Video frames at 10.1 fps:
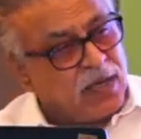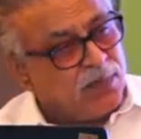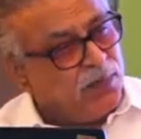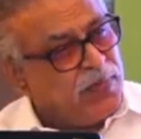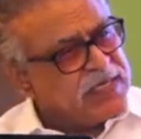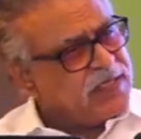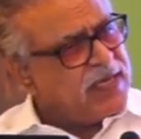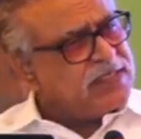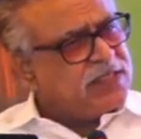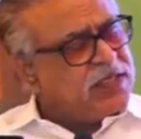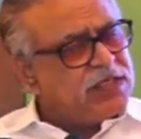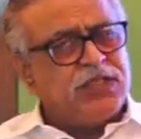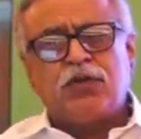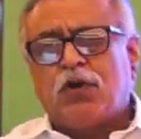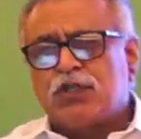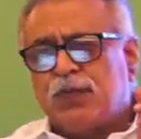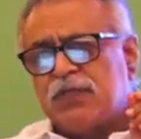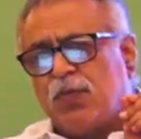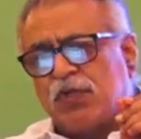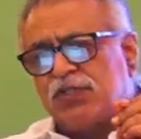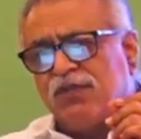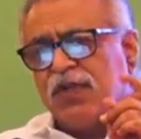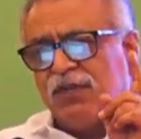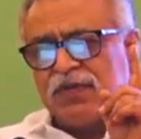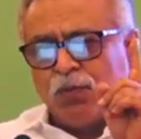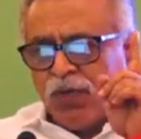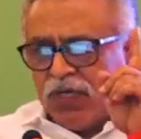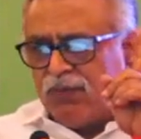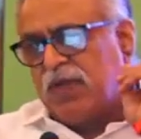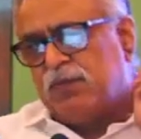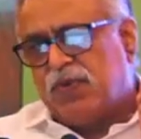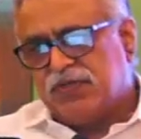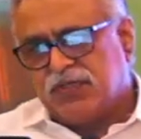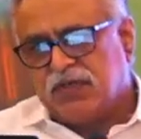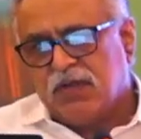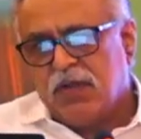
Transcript: Our baseline CDC cross match positivity was only 1%.